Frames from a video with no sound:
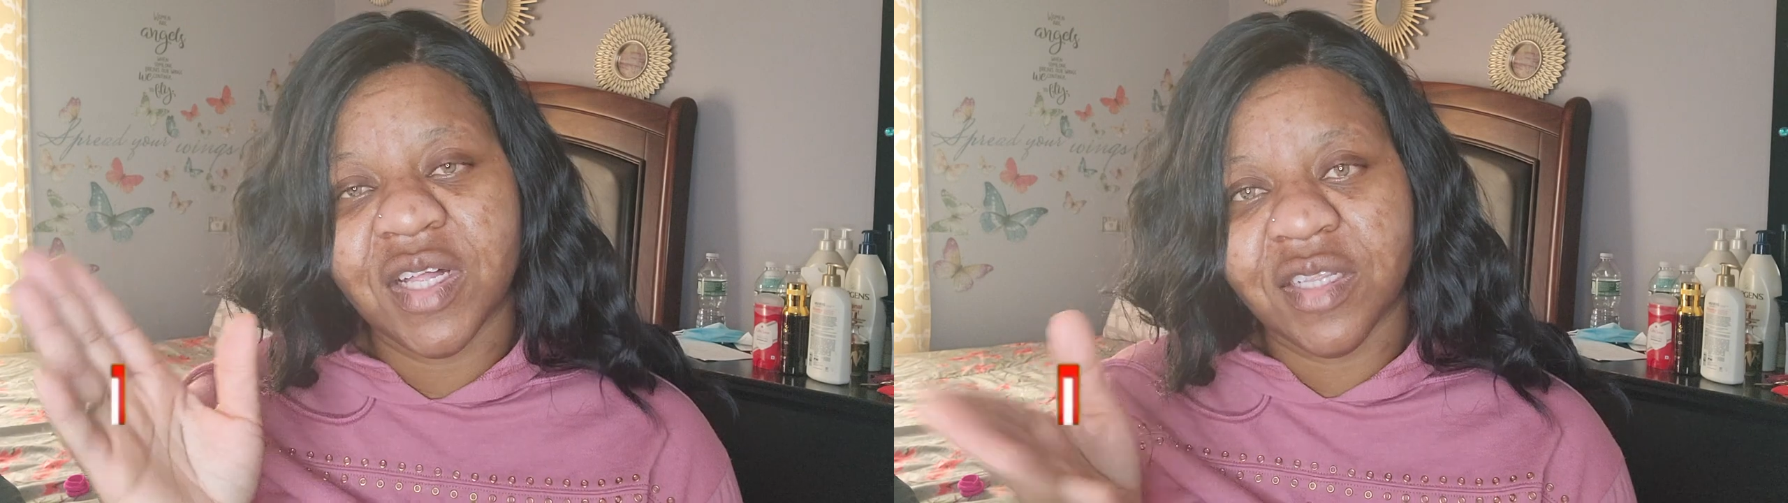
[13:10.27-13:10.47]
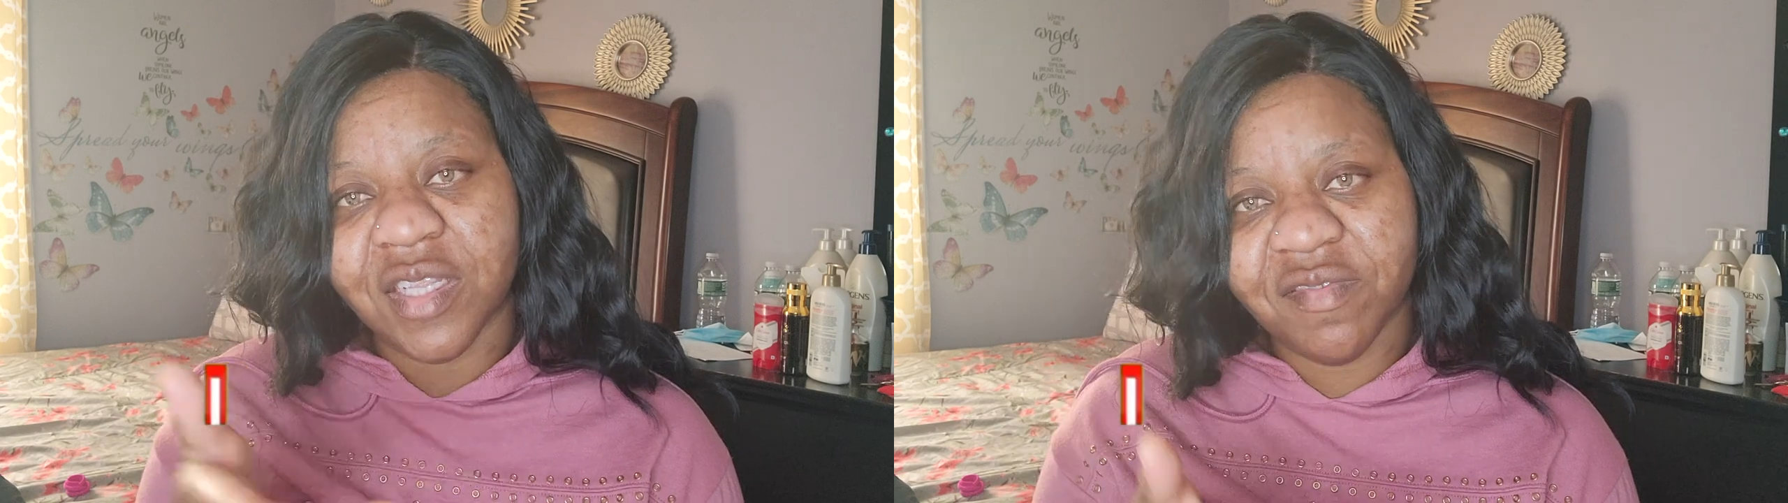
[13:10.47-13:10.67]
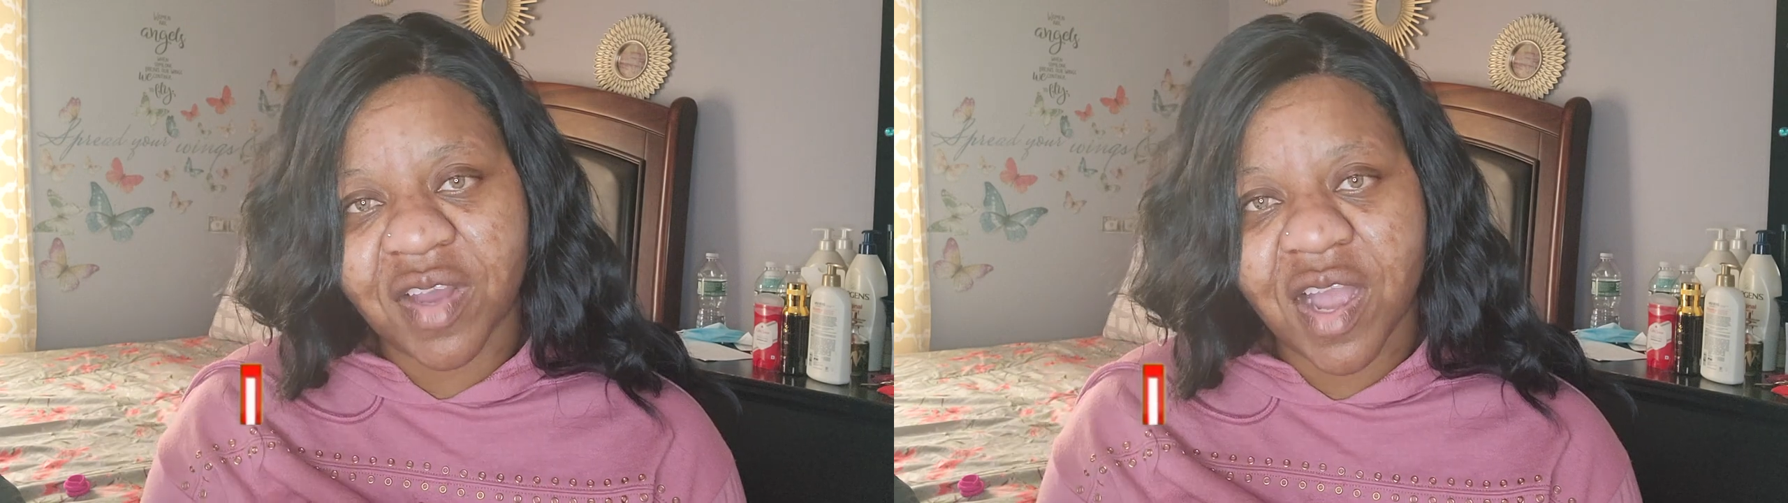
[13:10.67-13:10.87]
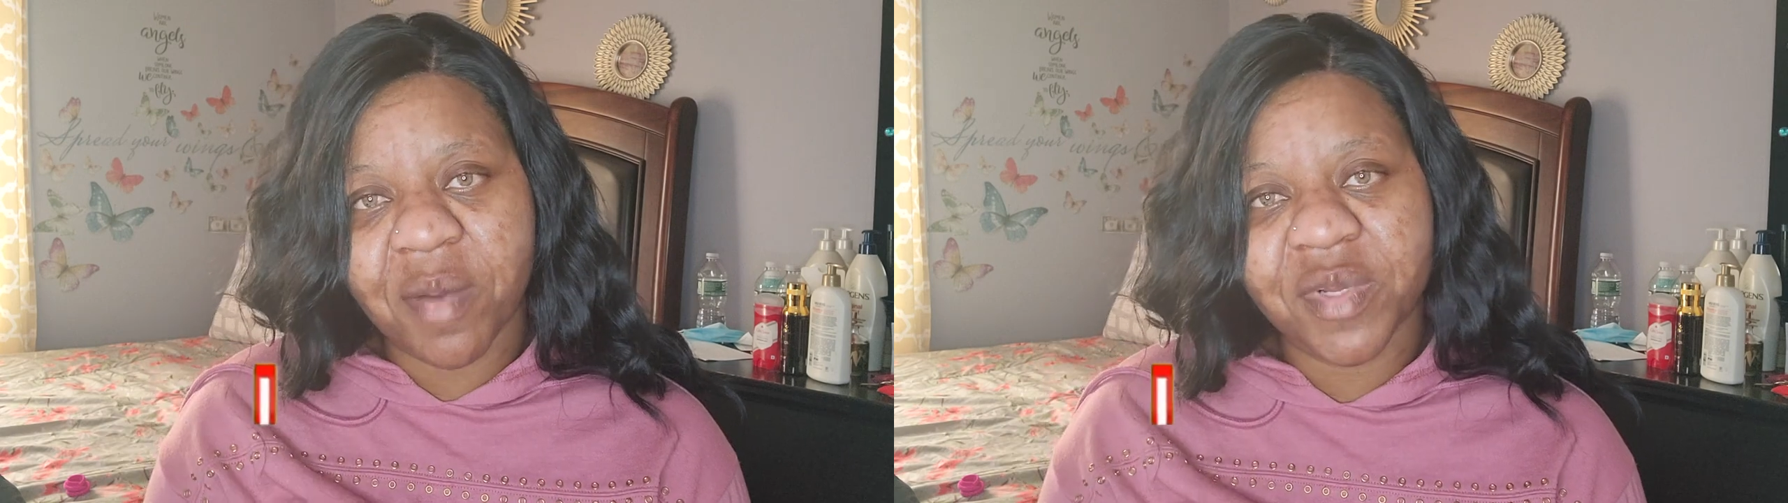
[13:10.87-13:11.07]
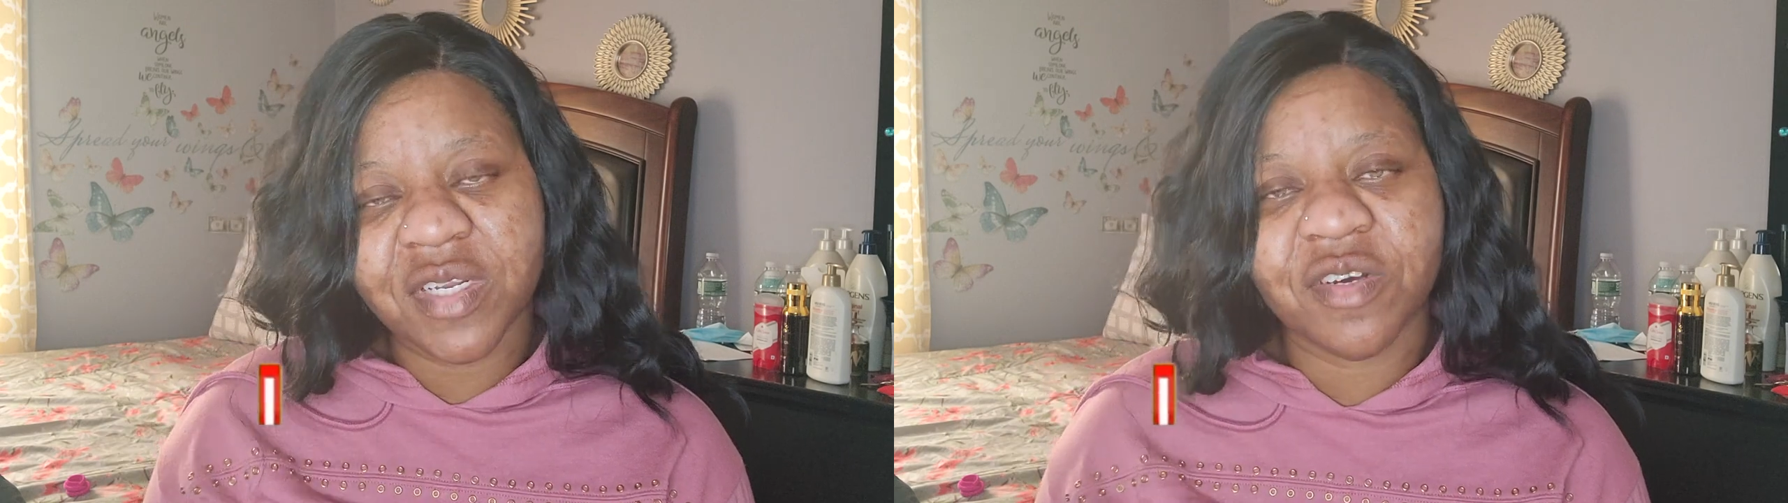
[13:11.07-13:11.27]
leave a
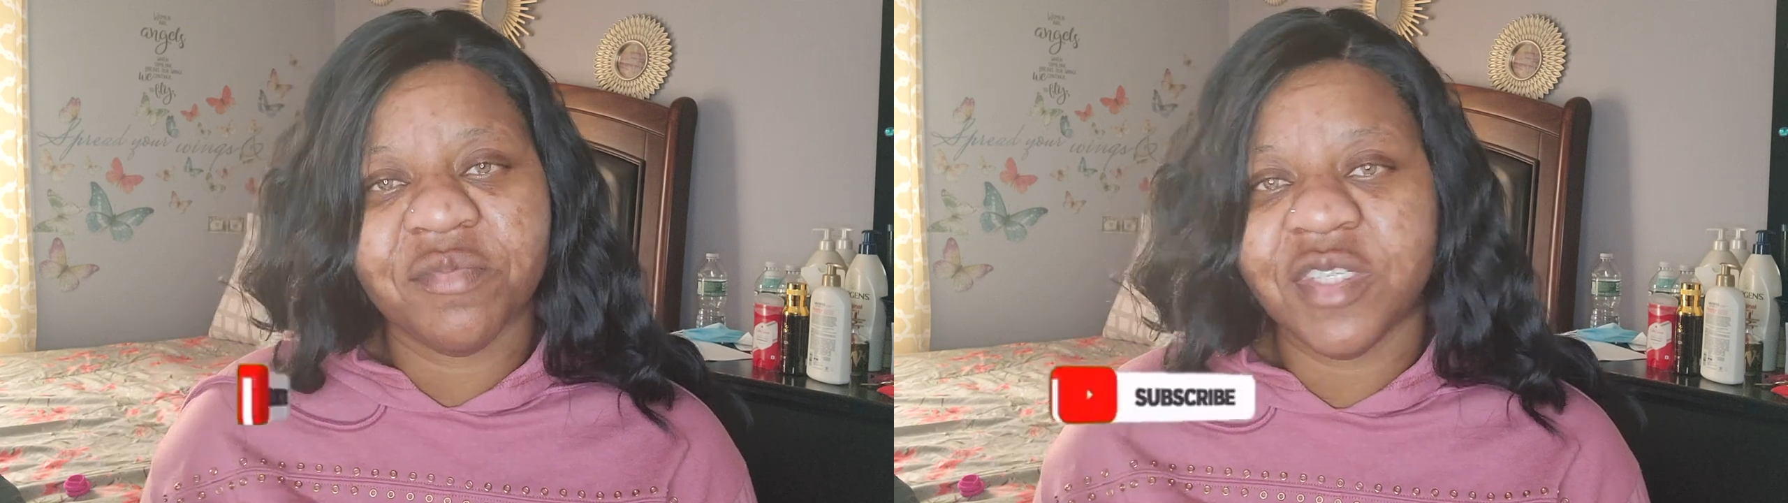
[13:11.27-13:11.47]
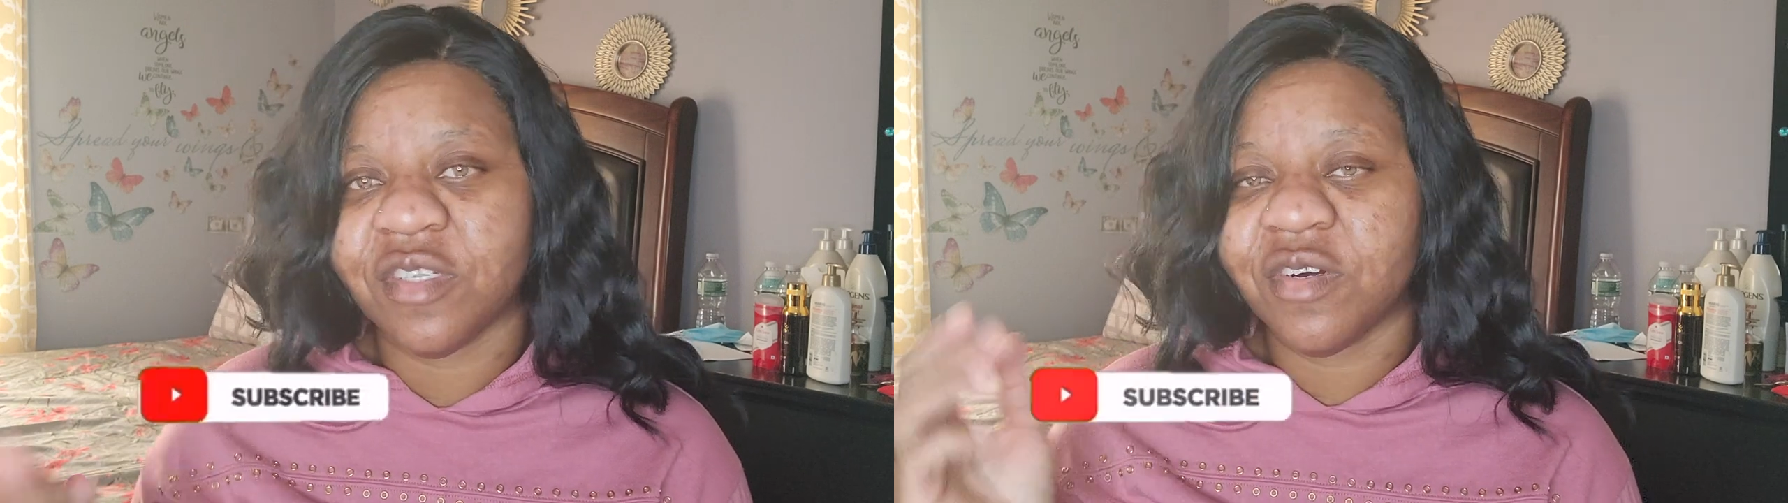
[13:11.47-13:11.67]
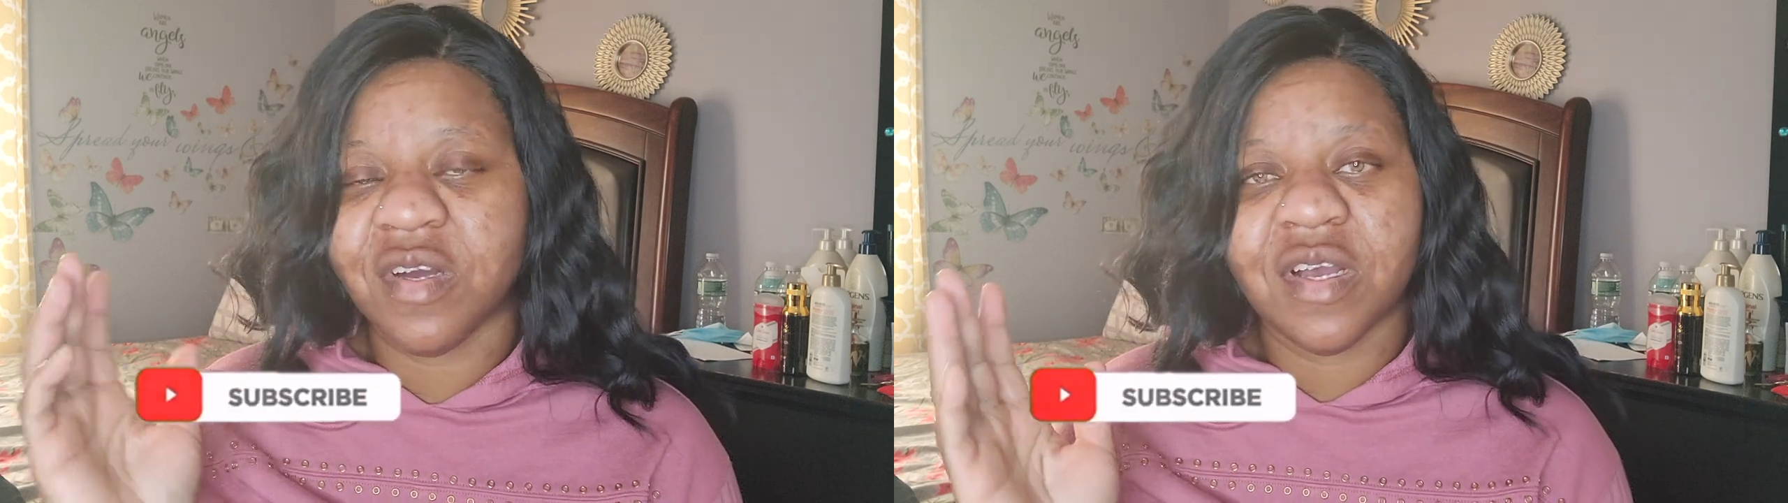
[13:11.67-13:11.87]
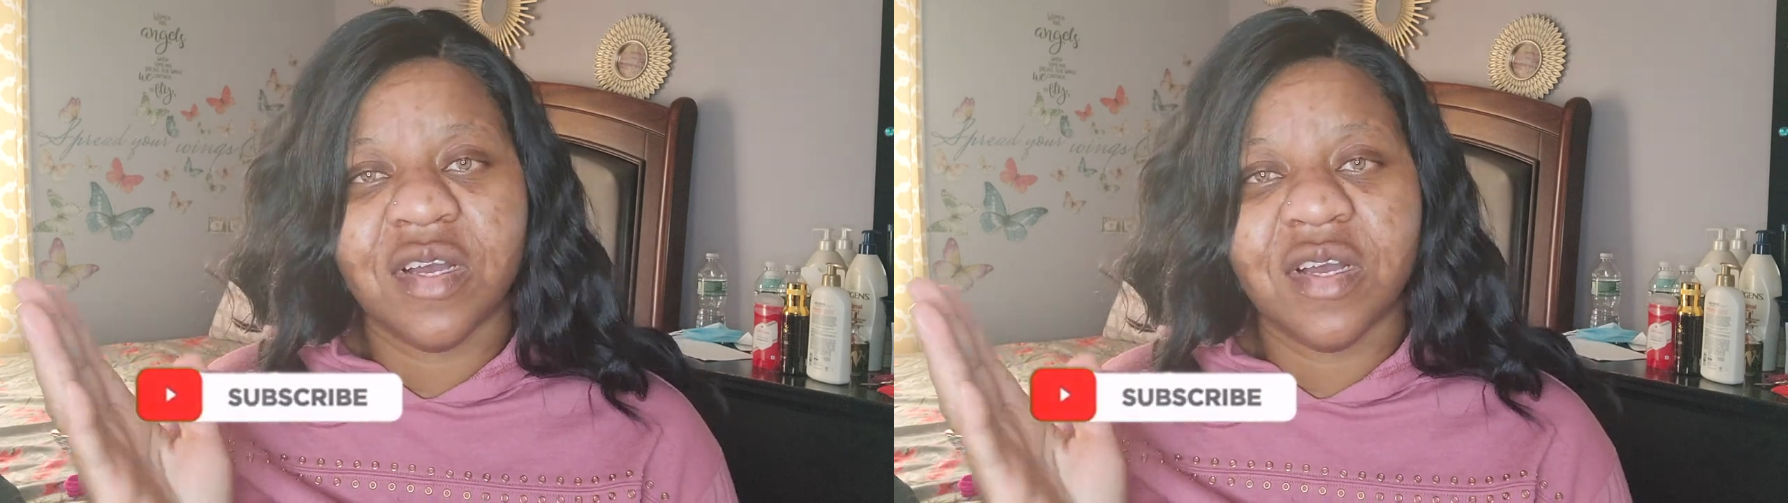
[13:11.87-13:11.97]
comment down below.